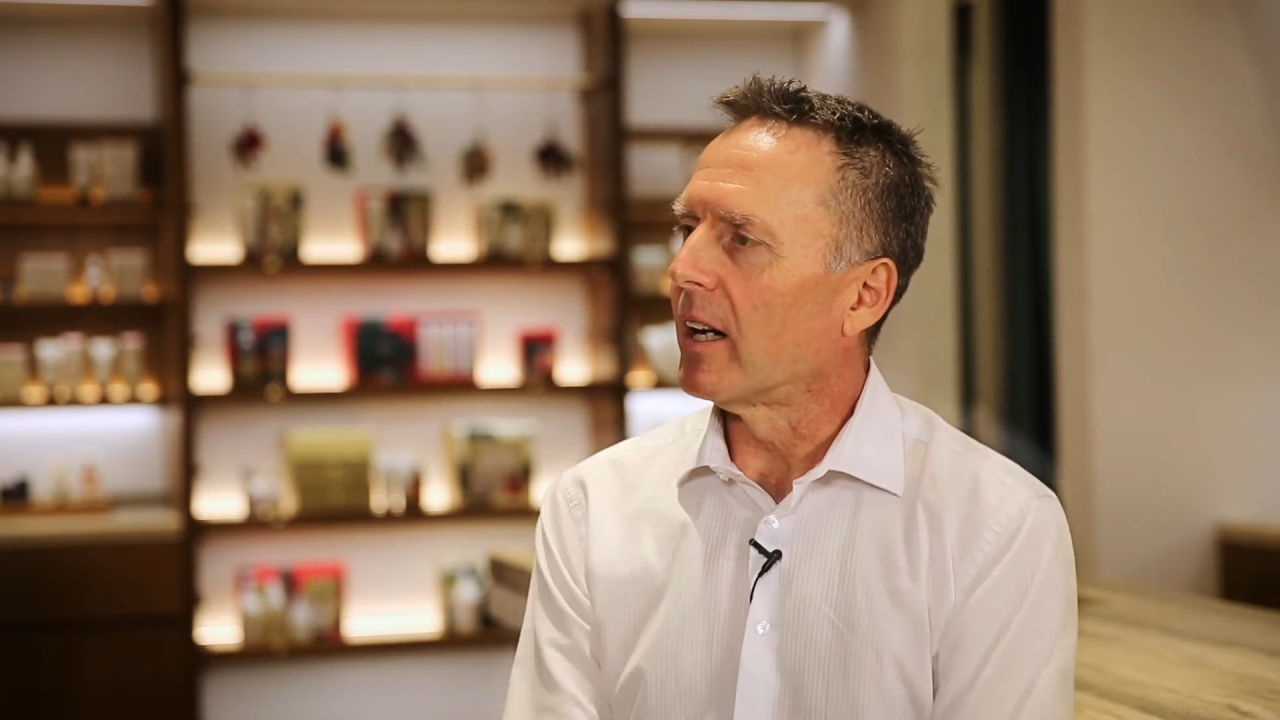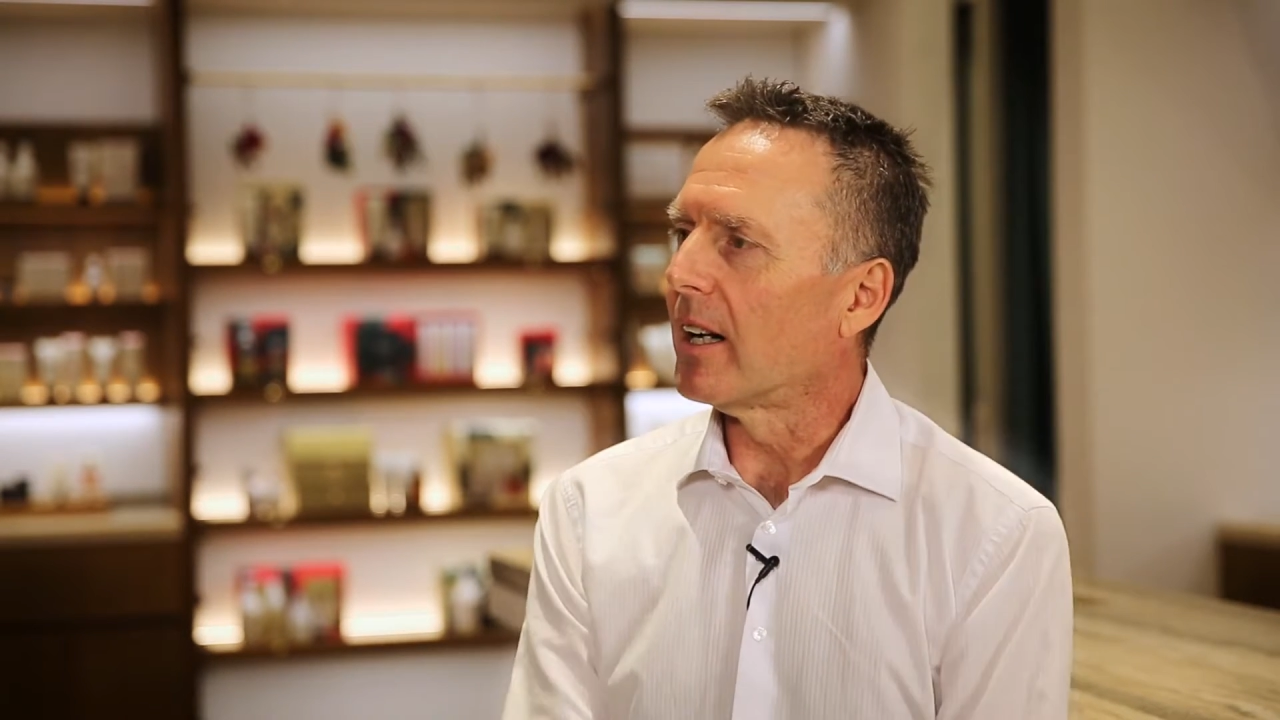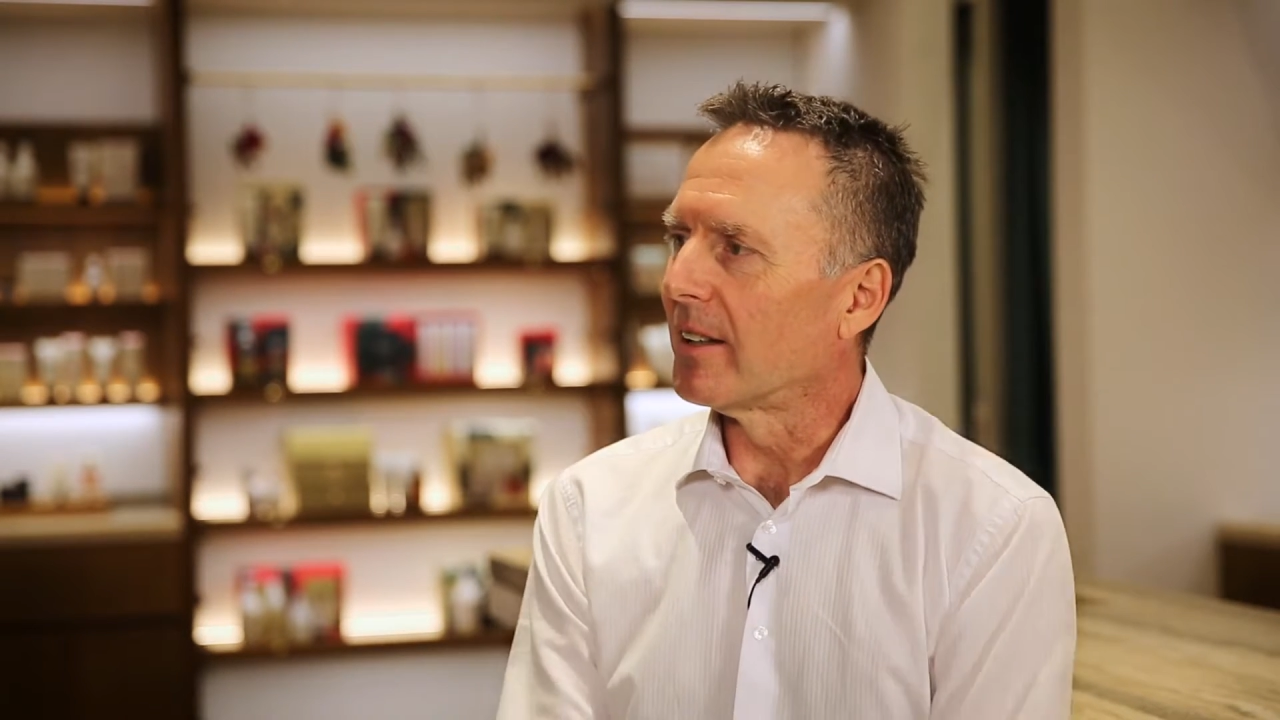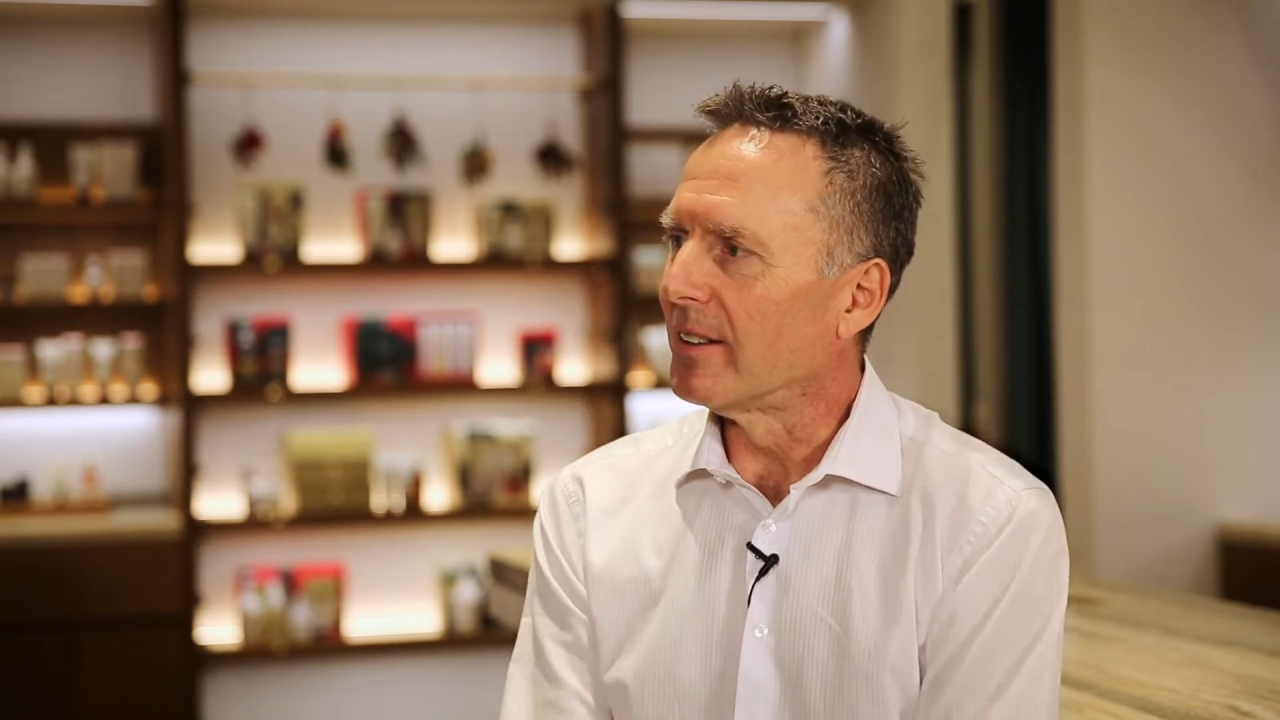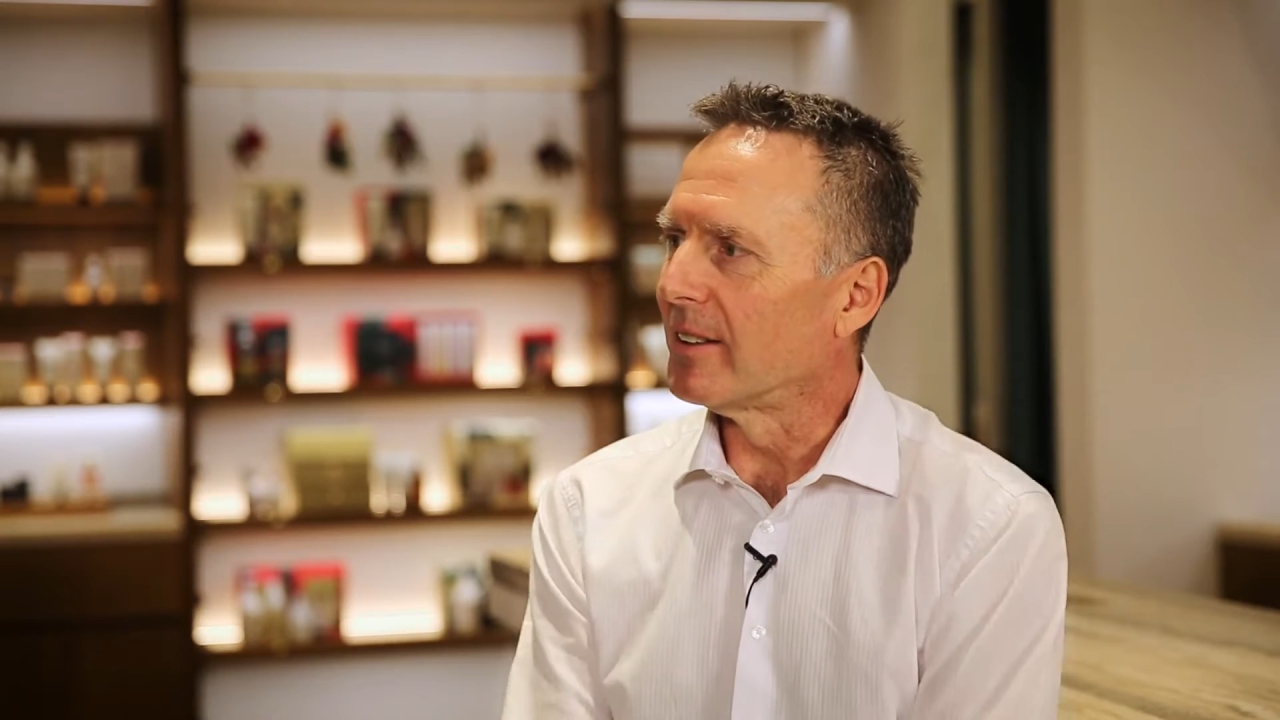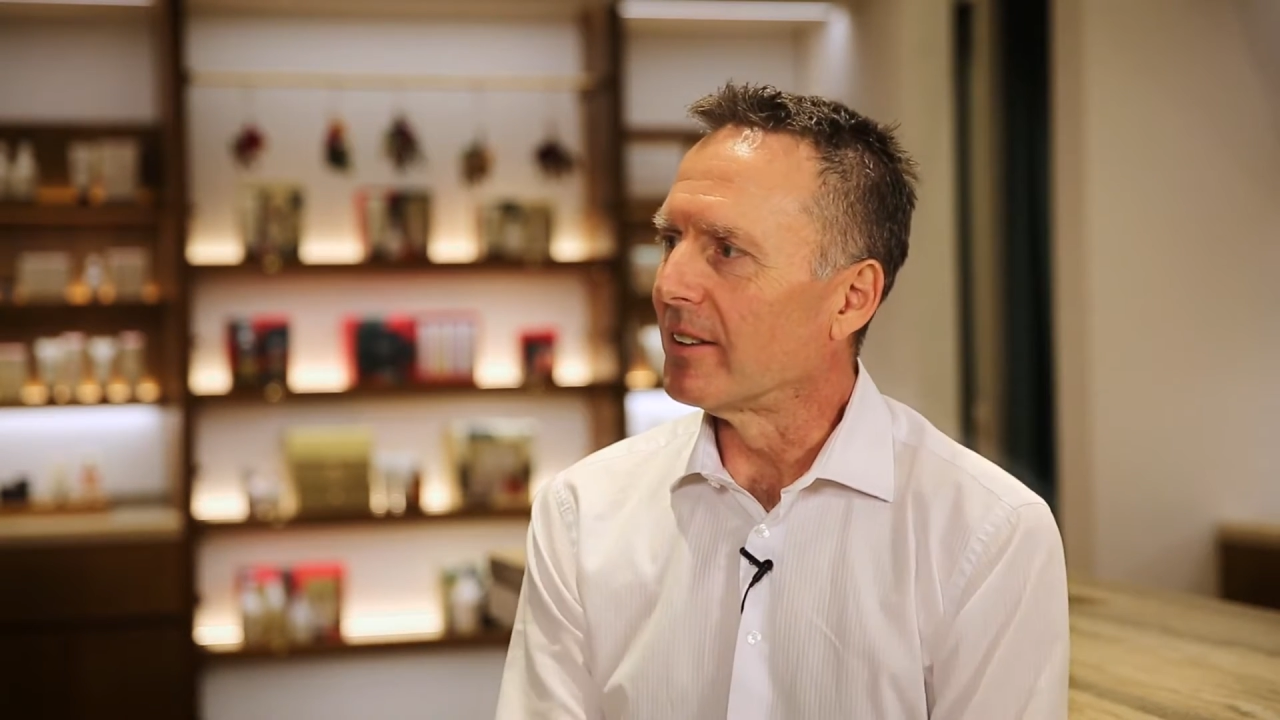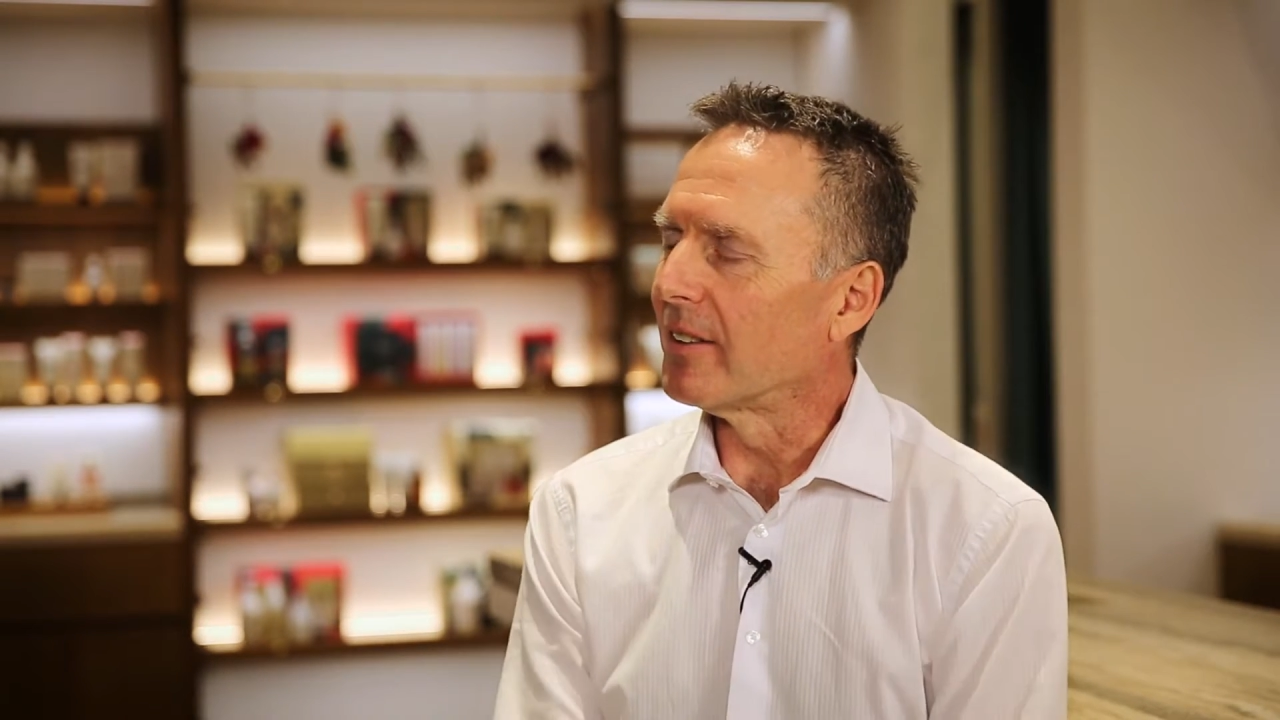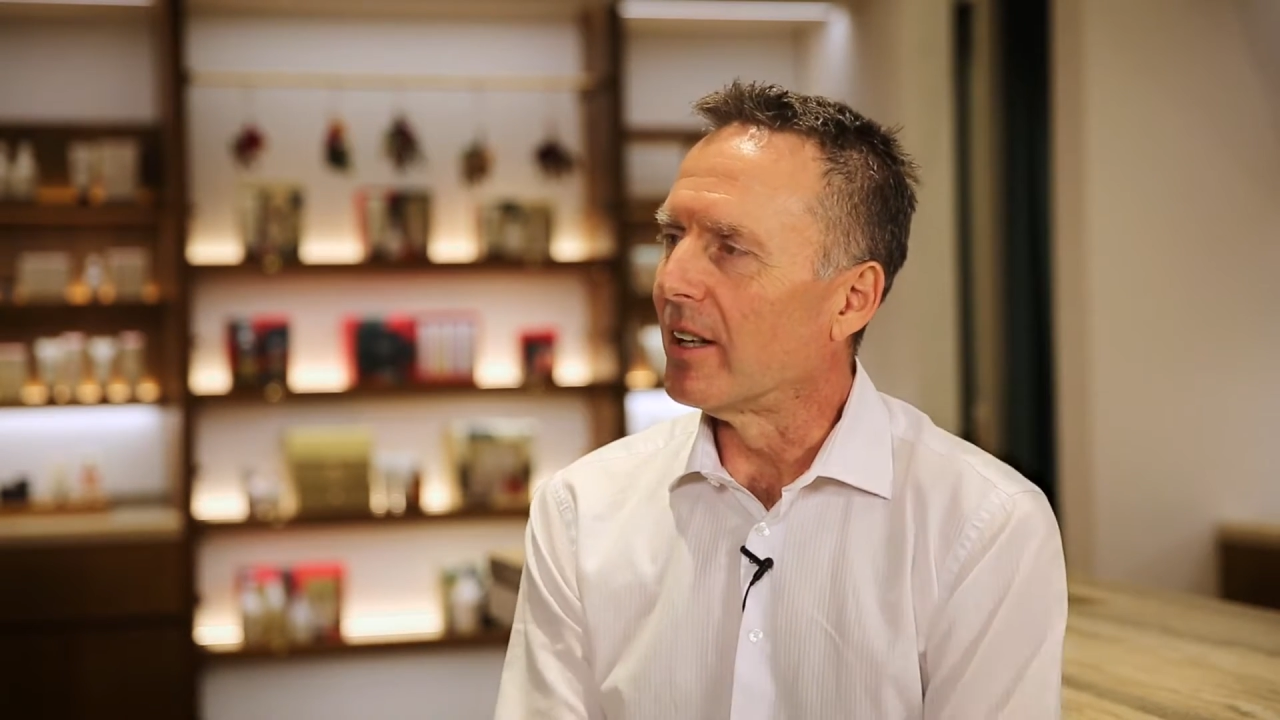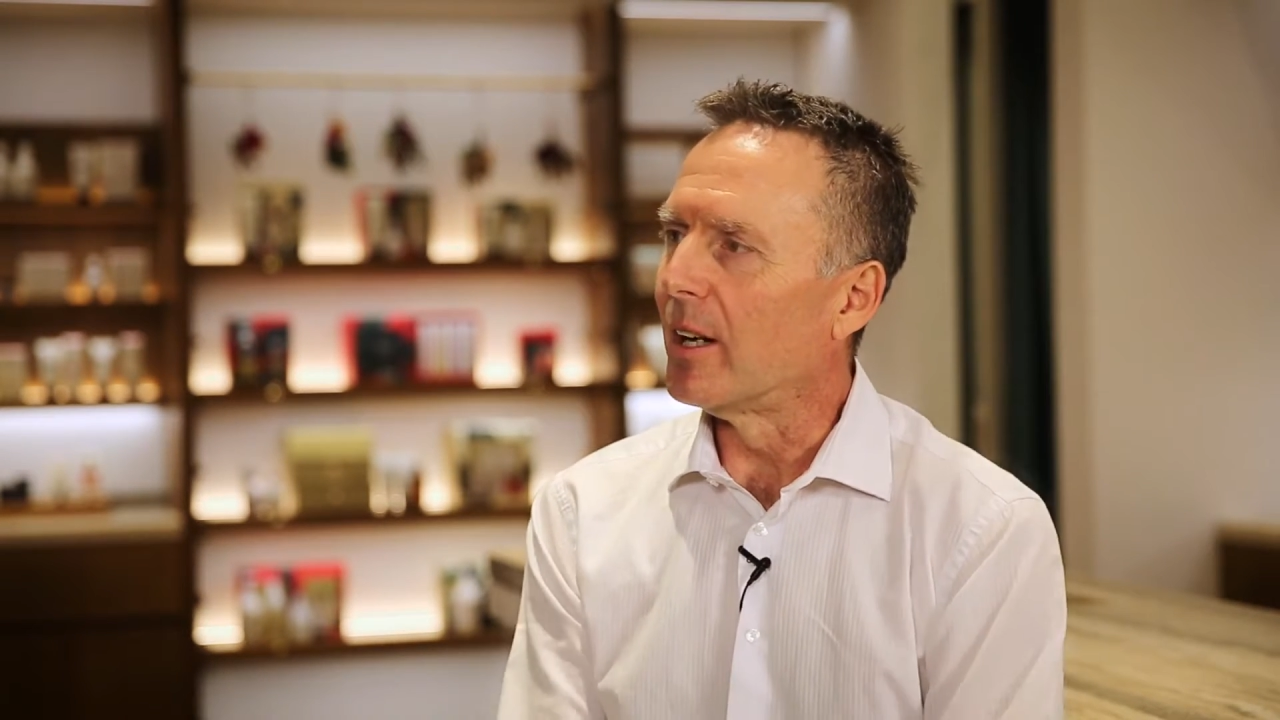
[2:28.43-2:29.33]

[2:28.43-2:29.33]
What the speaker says: island,